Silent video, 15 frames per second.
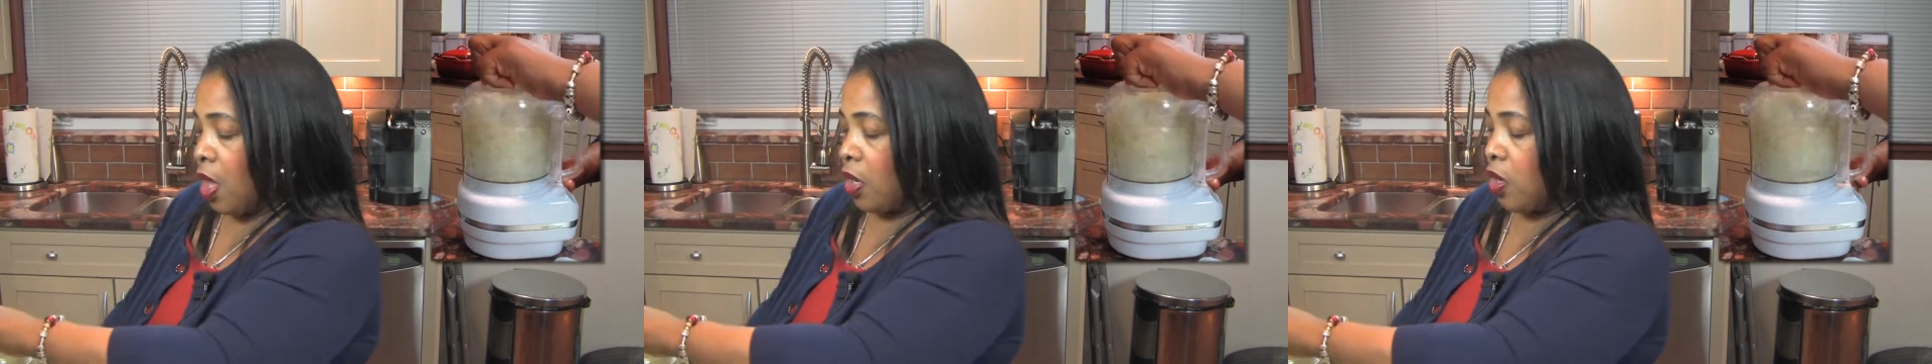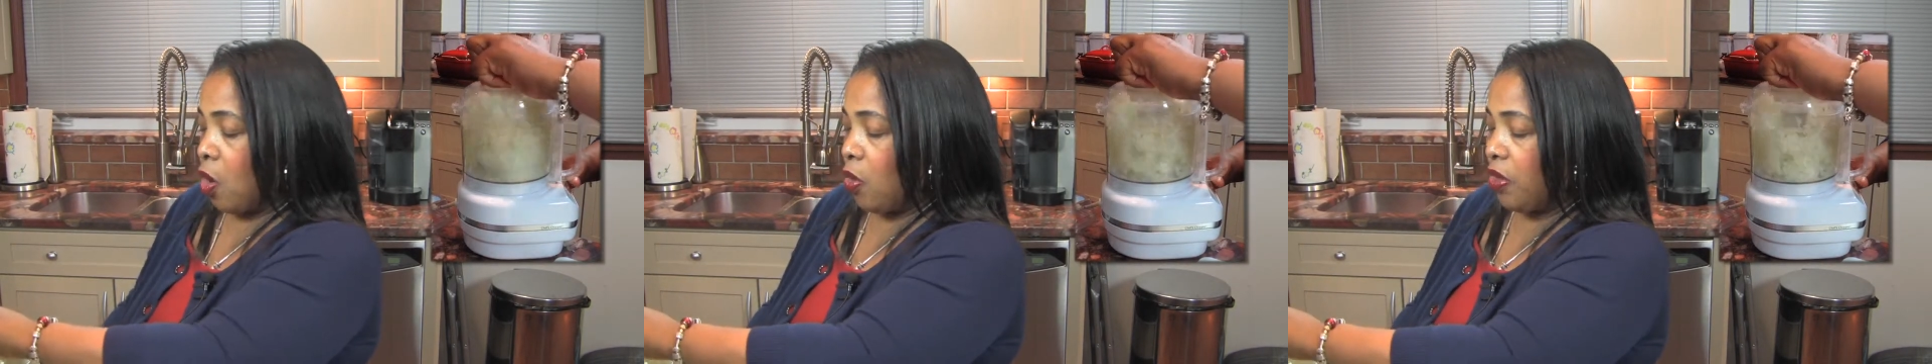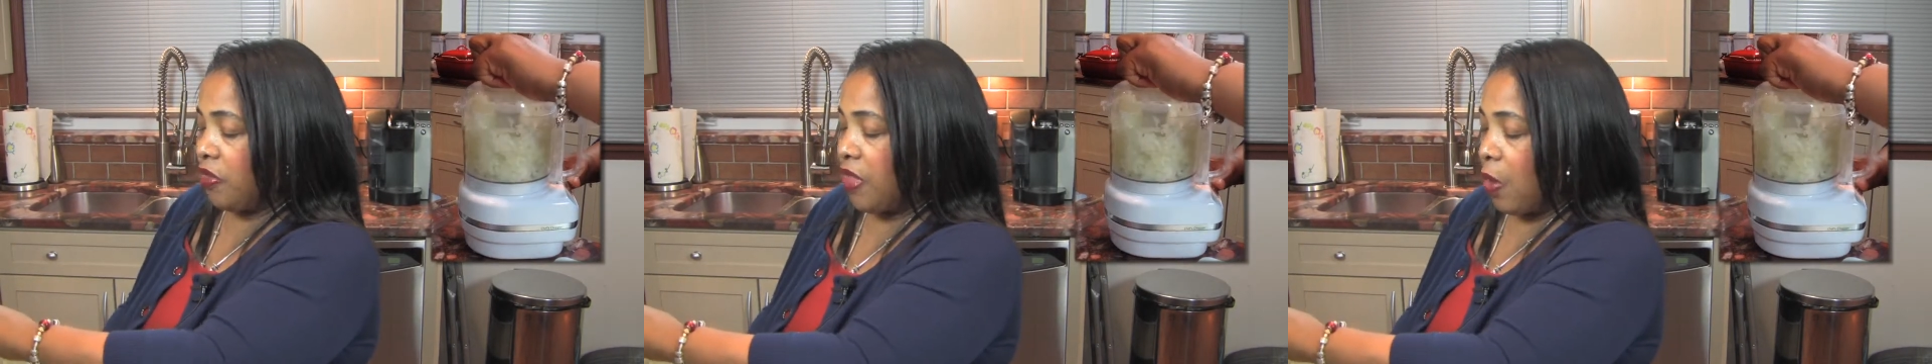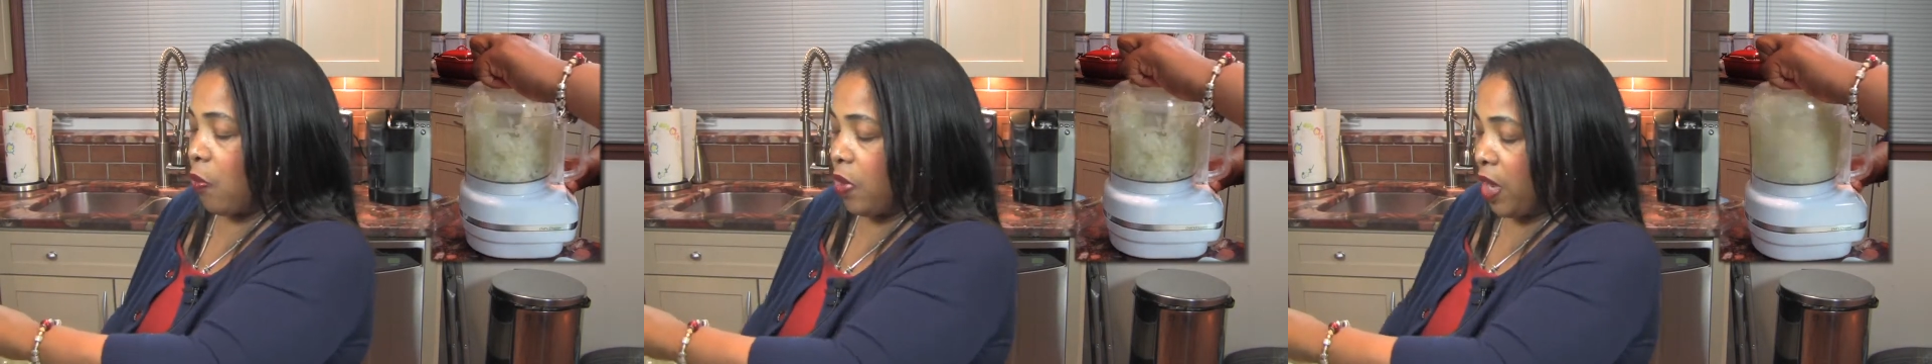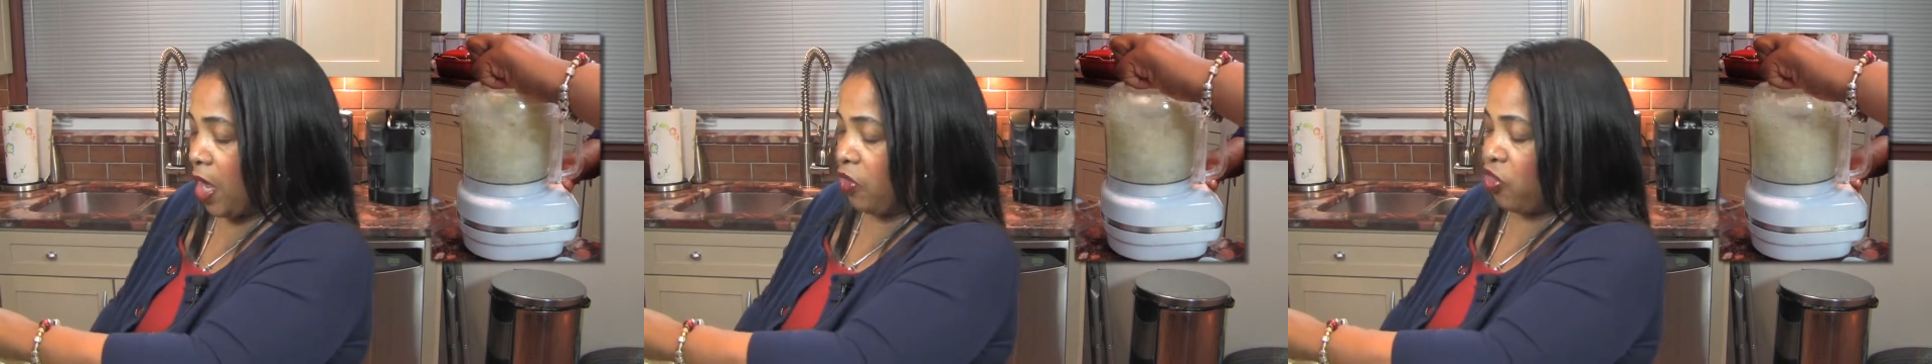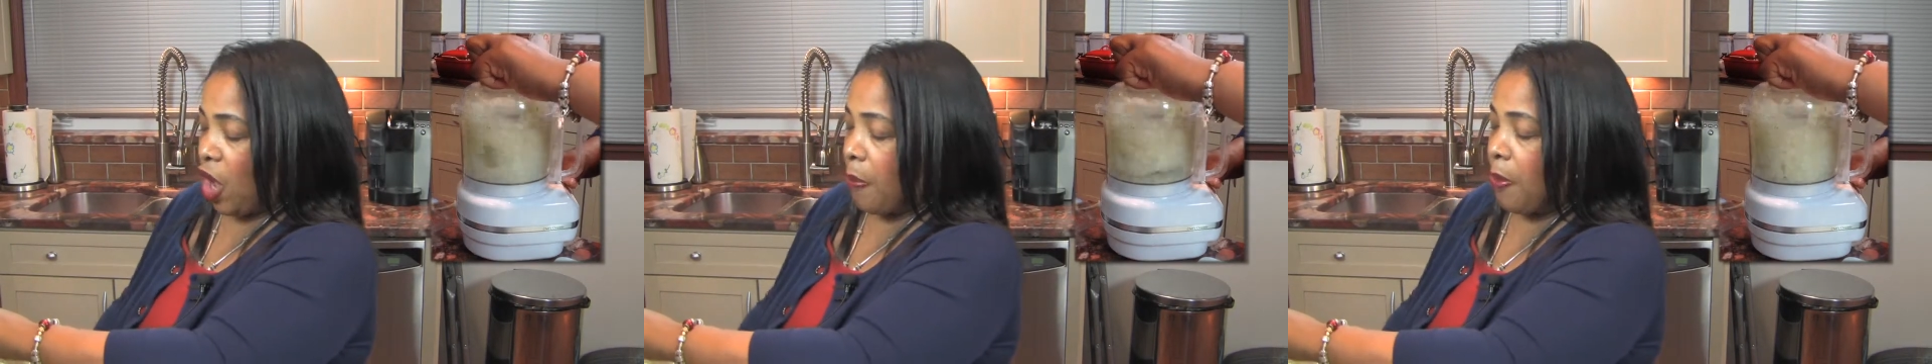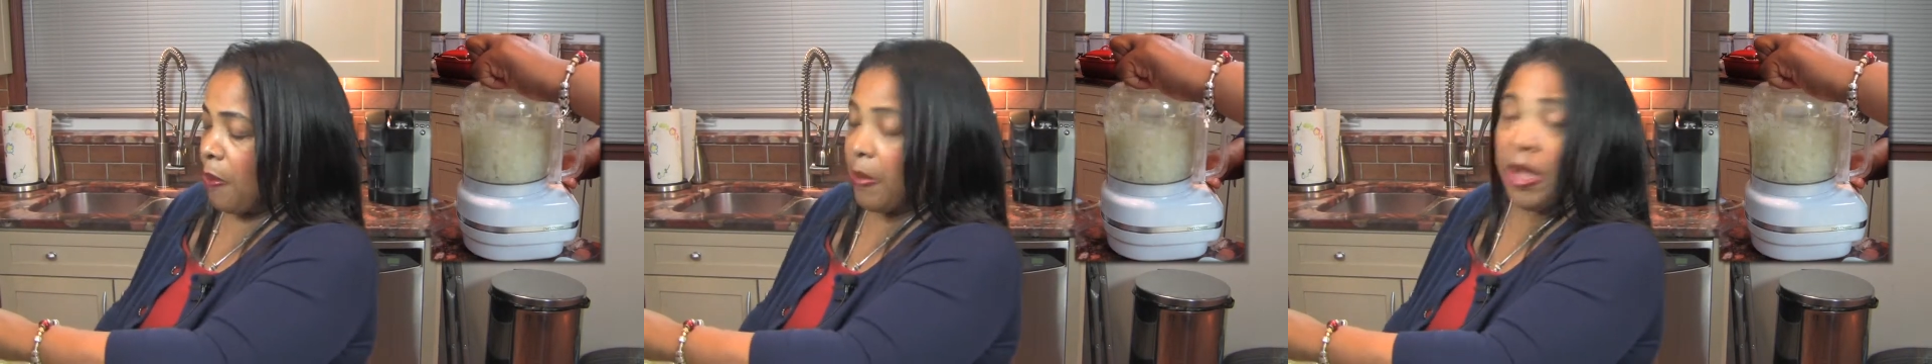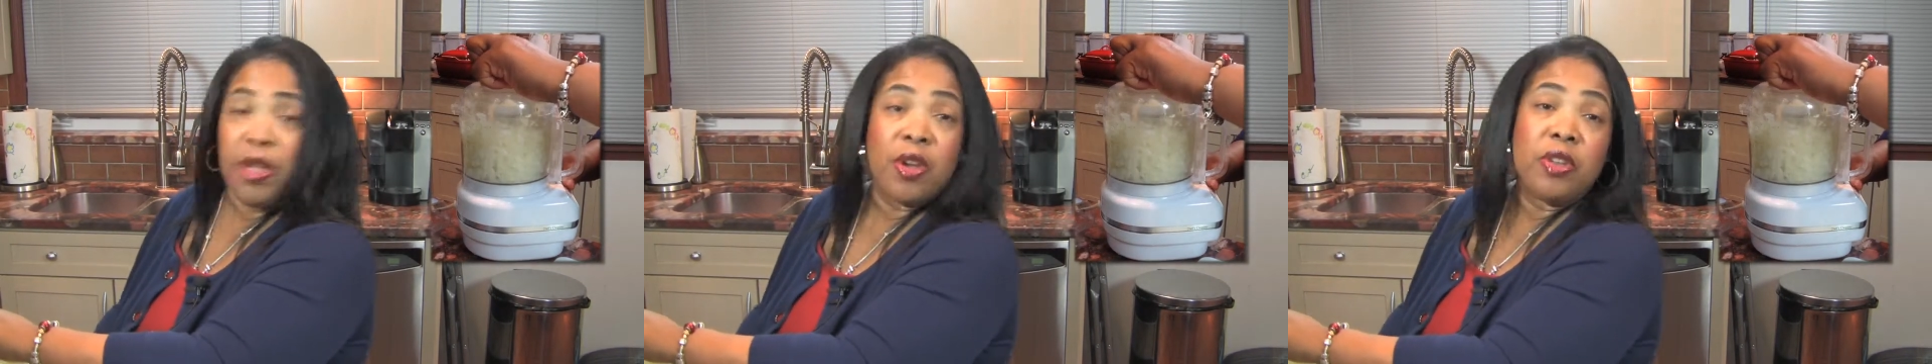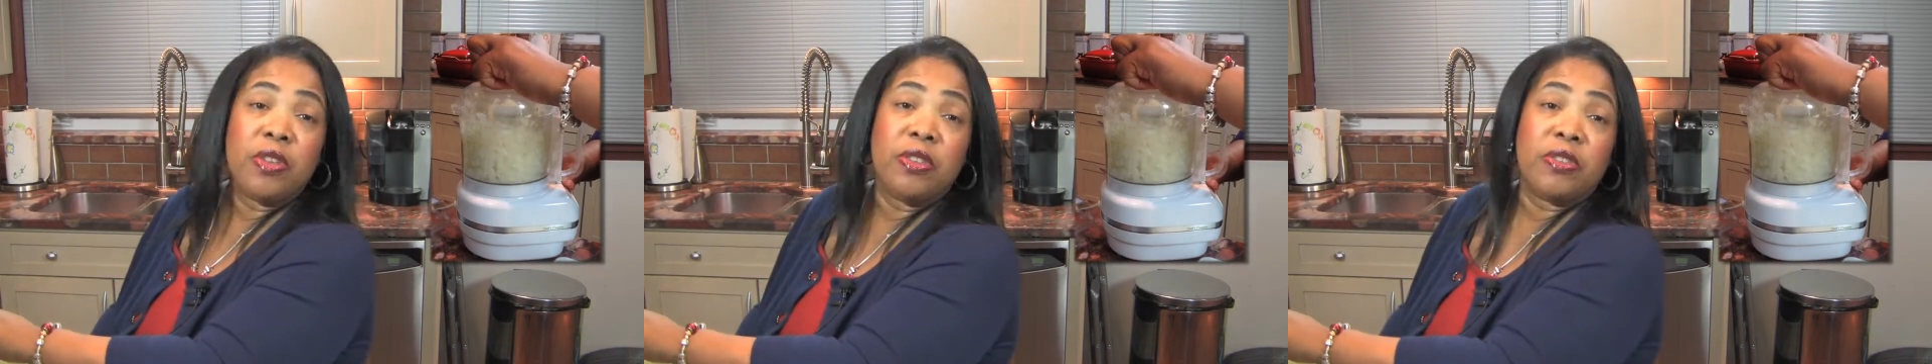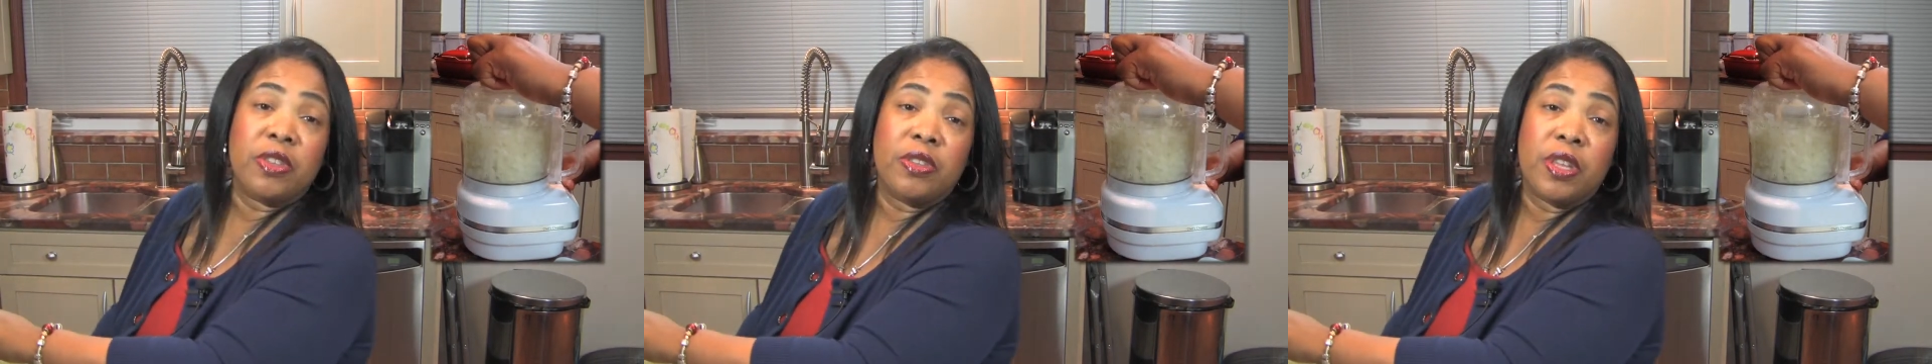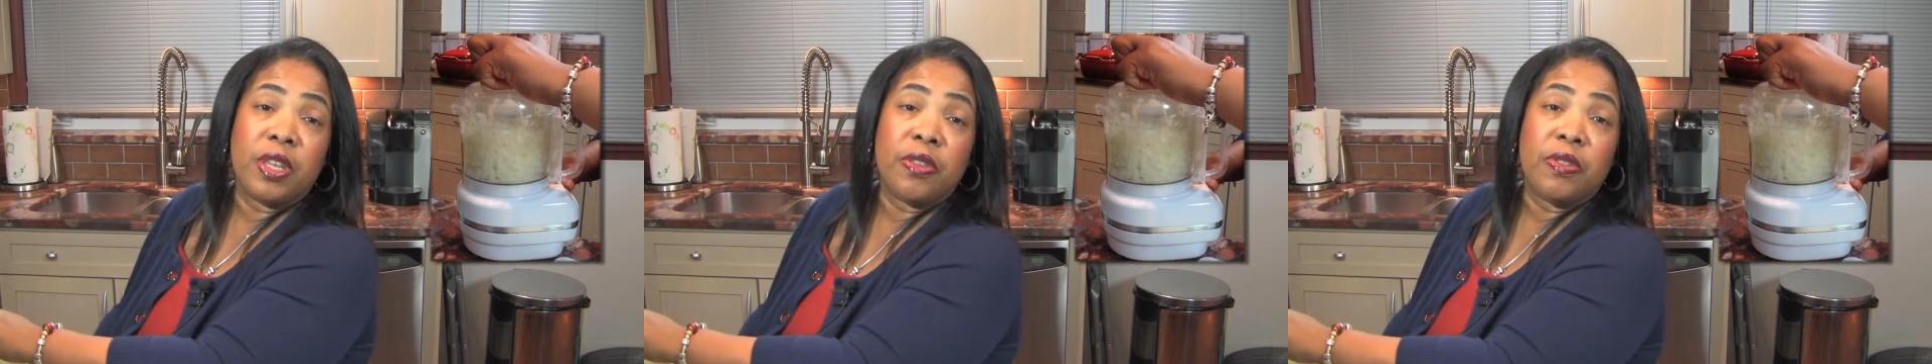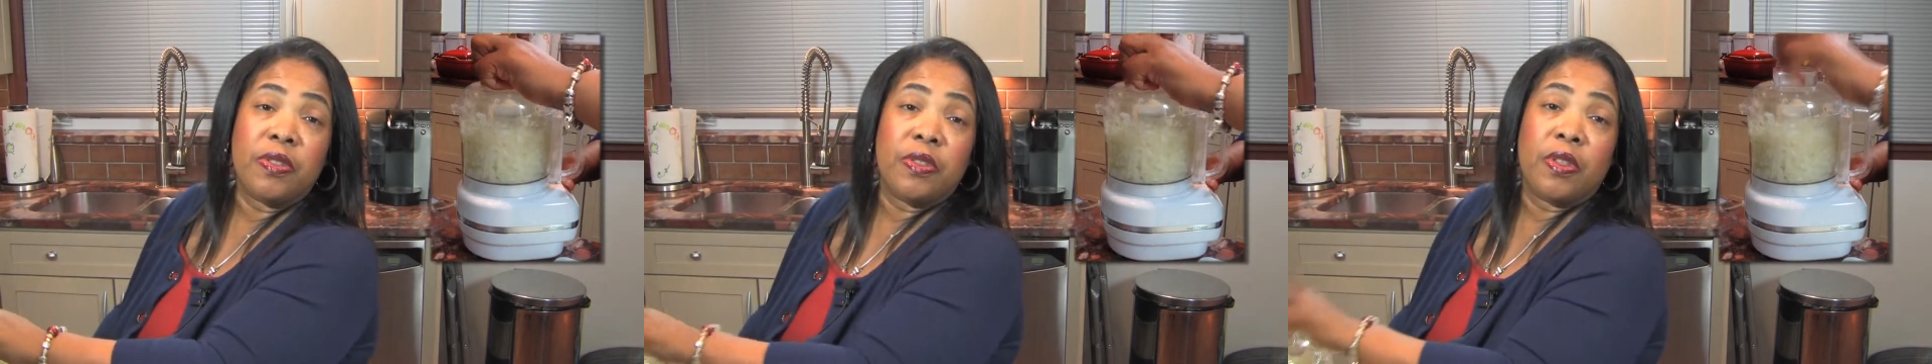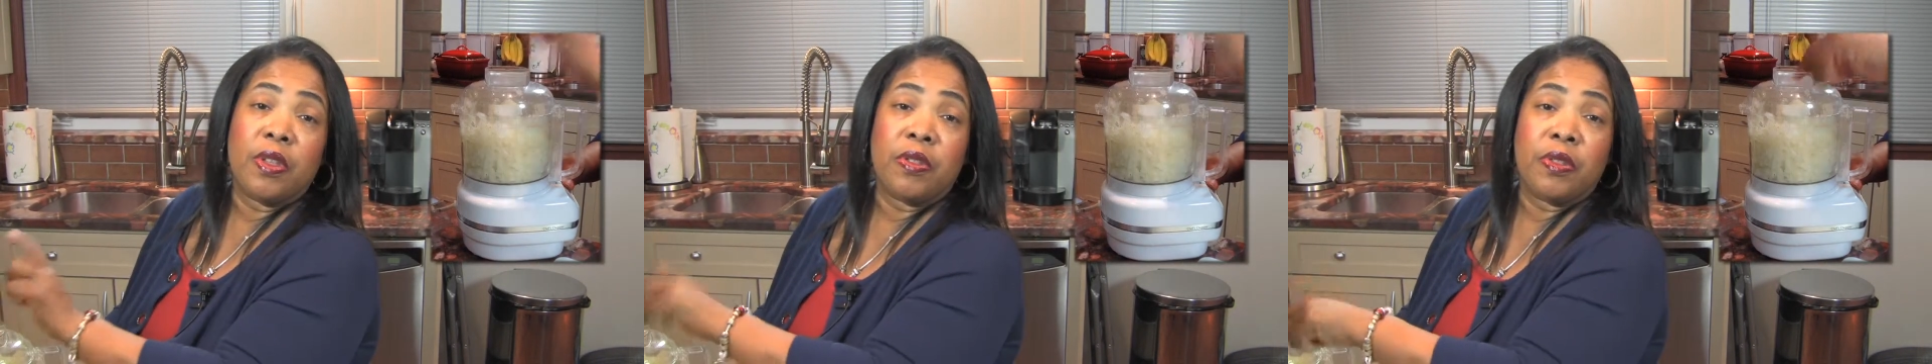notice that when I chop up my onions in